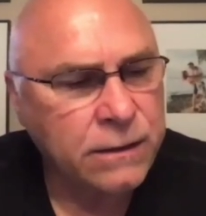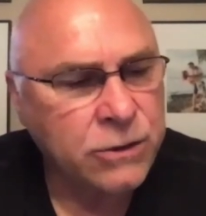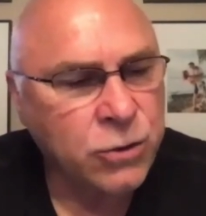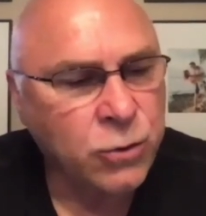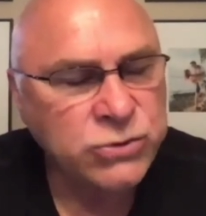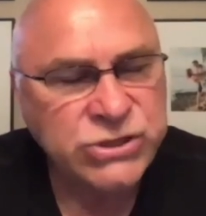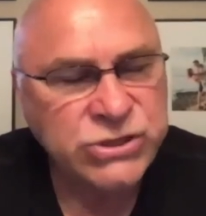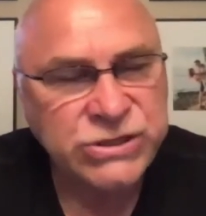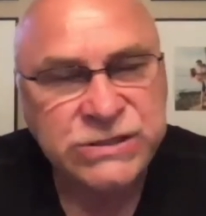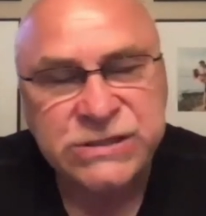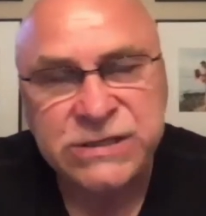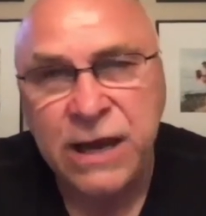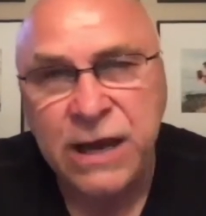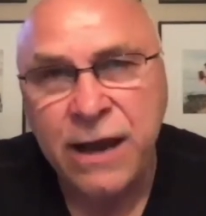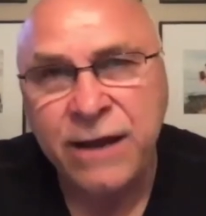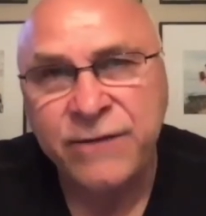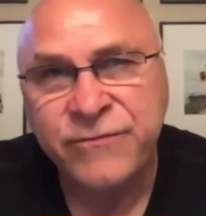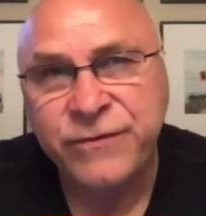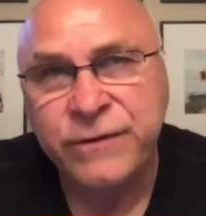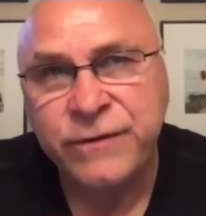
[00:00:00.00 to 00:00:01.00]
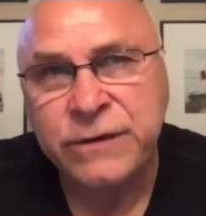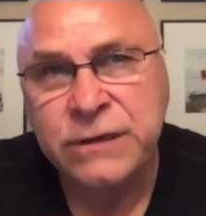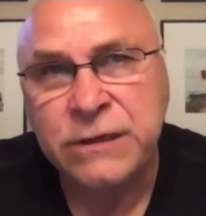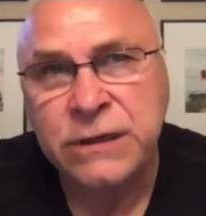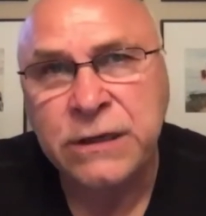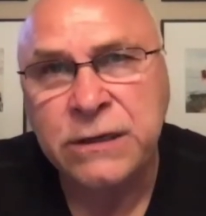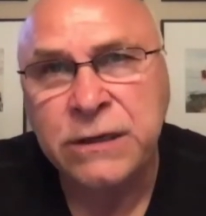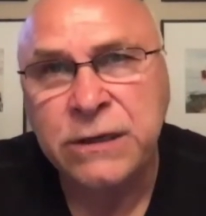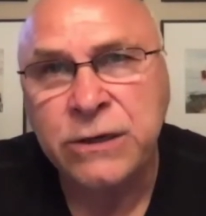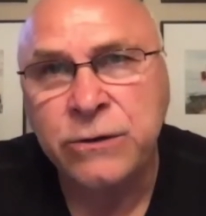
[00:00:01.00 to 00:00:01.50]
coaching staff,
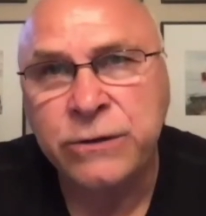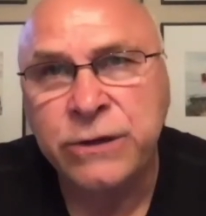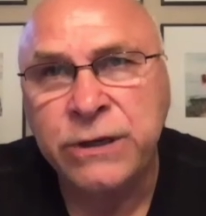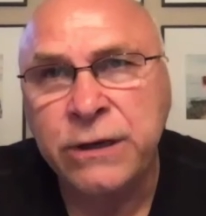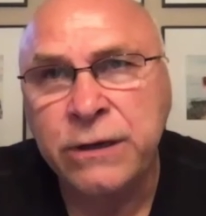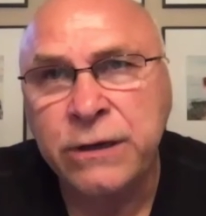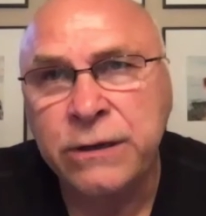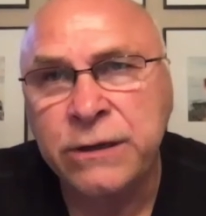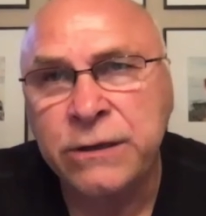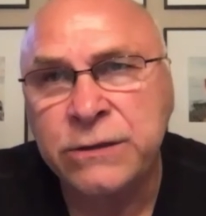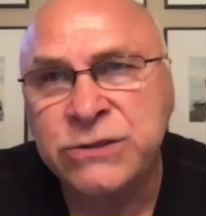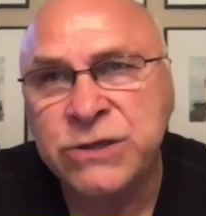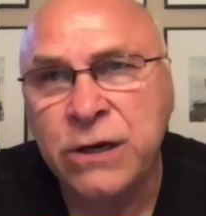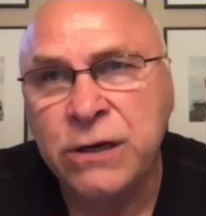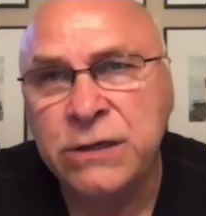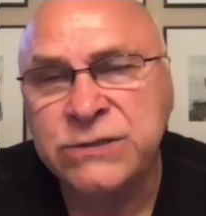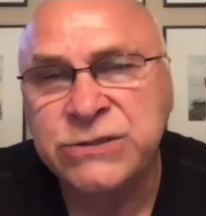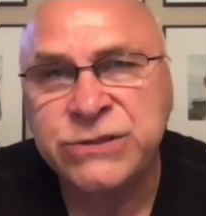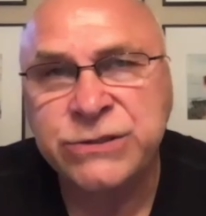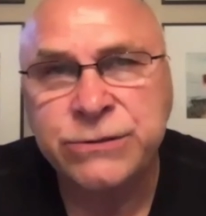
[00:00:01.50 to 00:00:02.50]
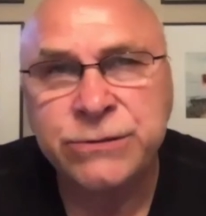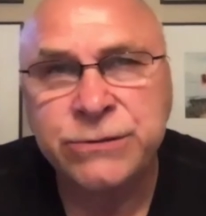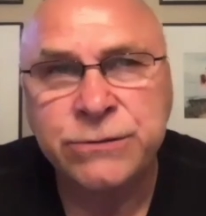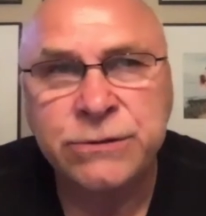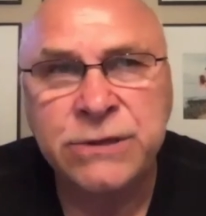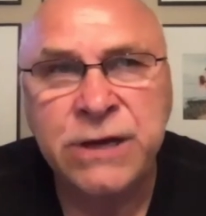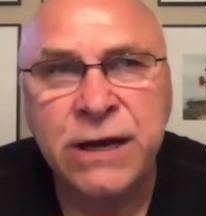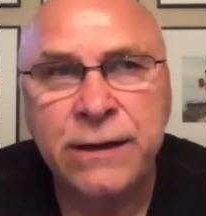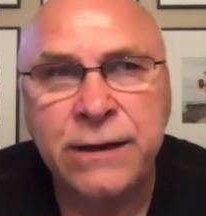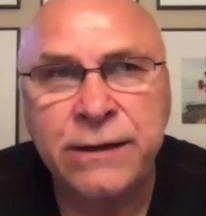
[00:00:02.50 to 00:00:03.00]
and you talk to
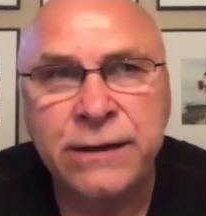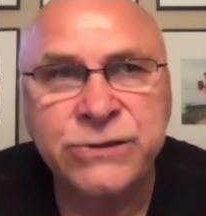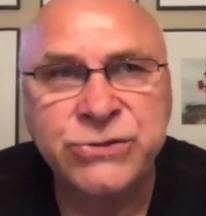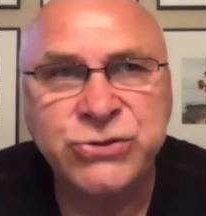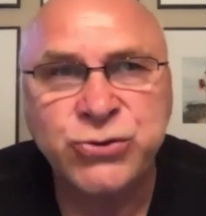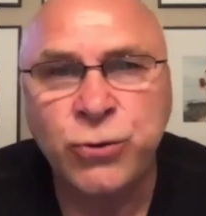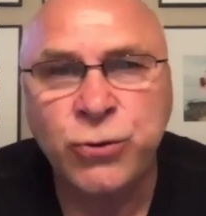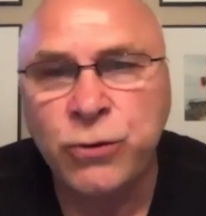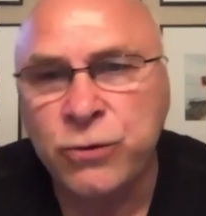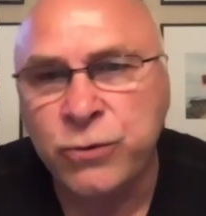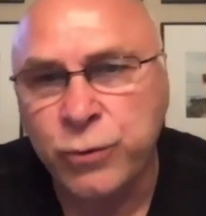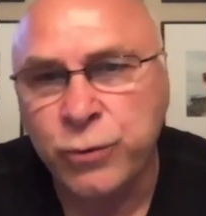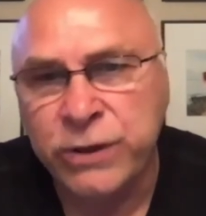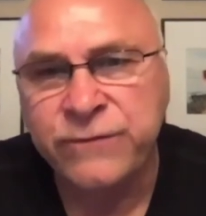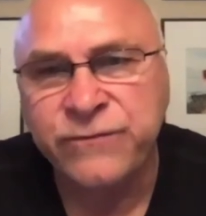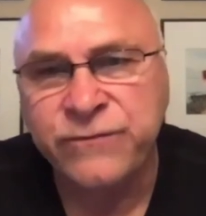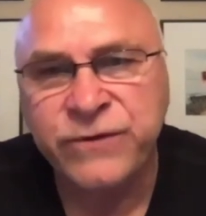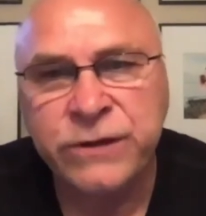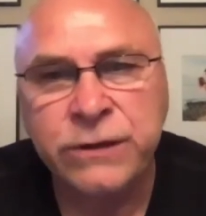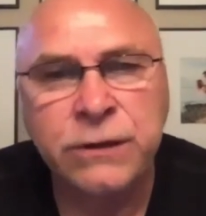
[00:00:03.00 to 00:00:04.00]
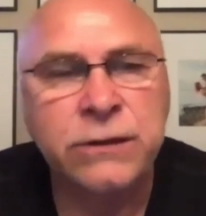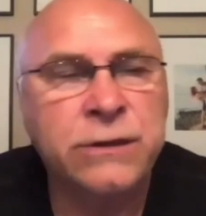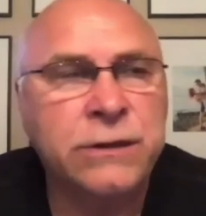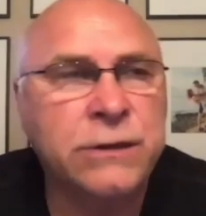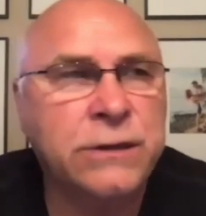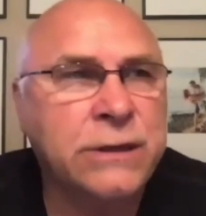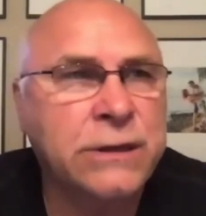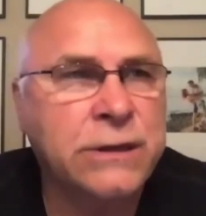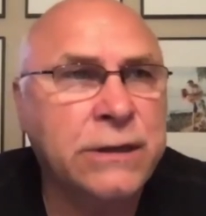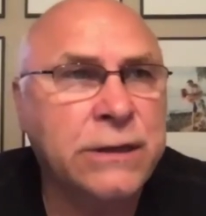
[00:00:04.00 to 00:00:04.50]
a guy like Joe Quinville
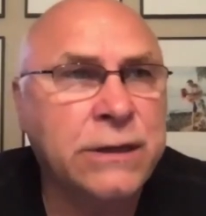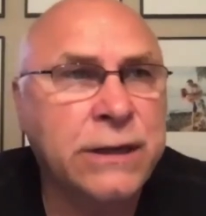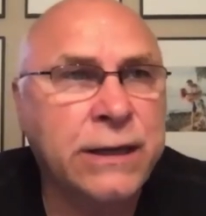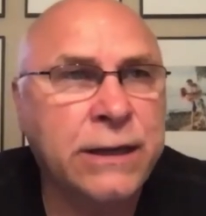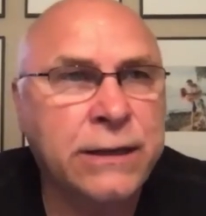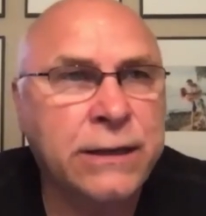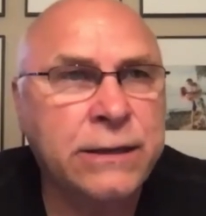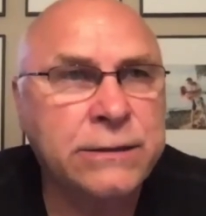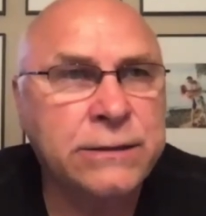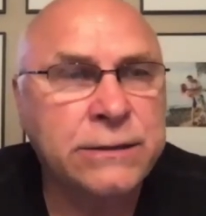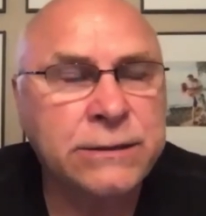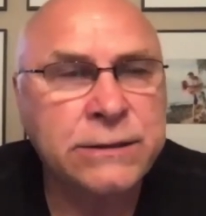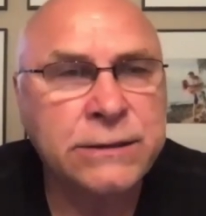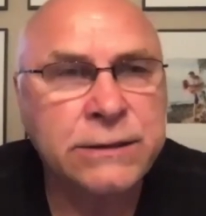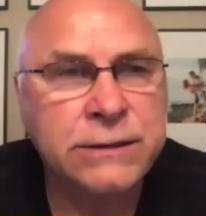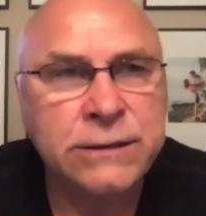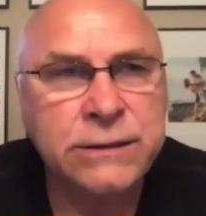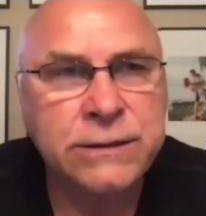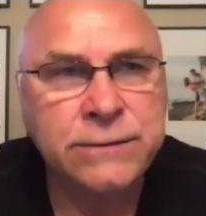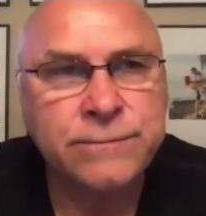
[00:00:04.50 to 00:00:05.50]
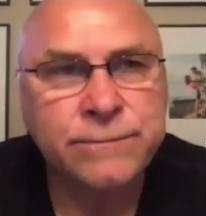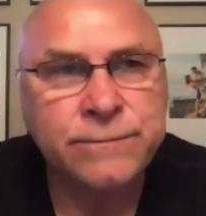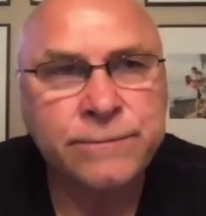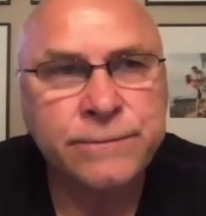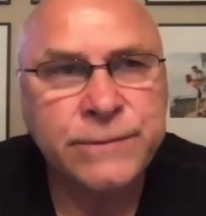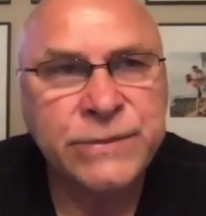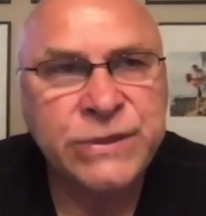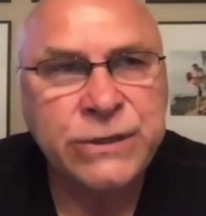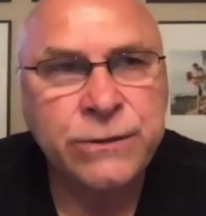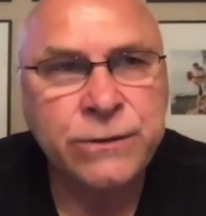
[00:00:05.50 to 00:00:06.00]
and
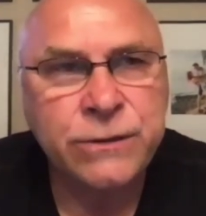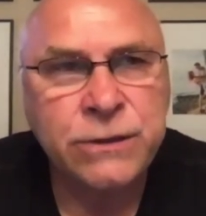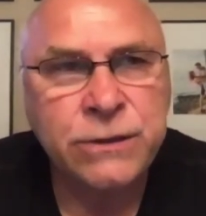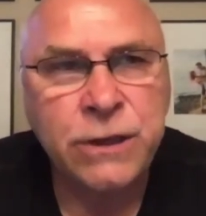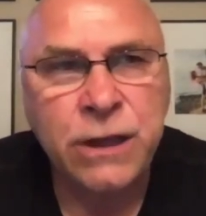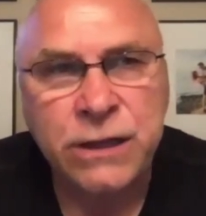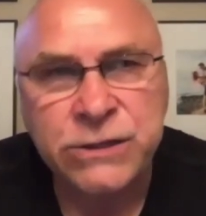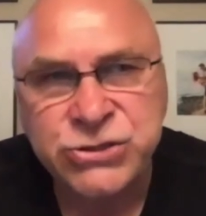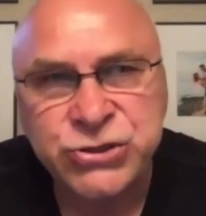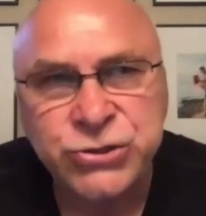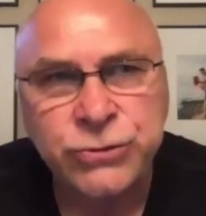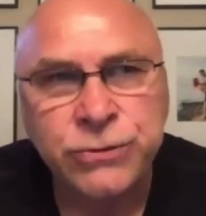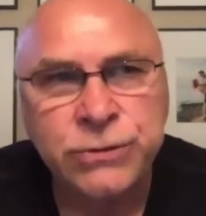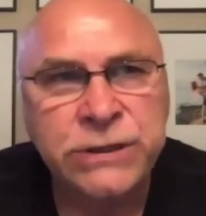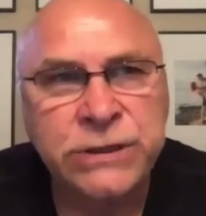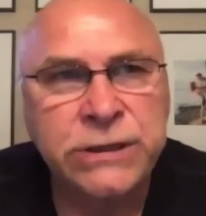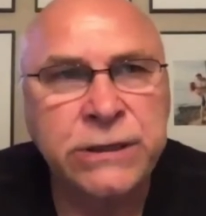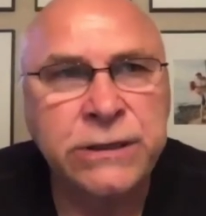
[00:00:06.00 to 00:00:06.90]
Claude Julien